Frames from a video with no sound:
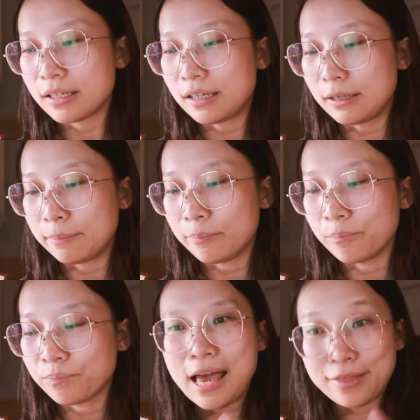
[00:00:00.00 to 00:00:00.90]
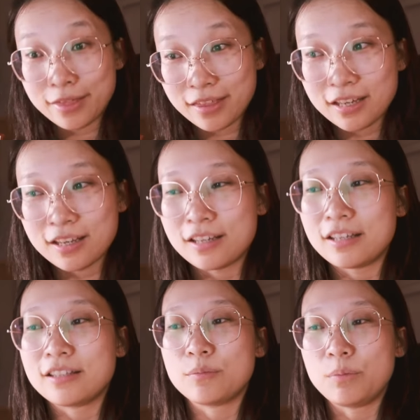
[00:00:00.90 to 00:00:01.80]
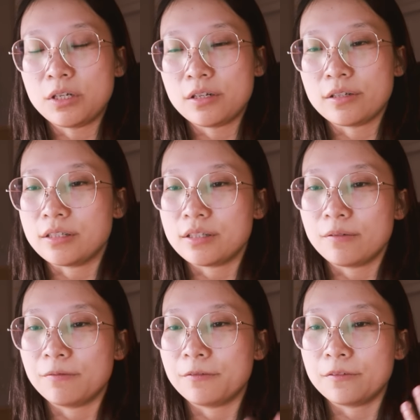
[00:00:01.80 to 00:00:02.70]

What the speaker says: I think it's because of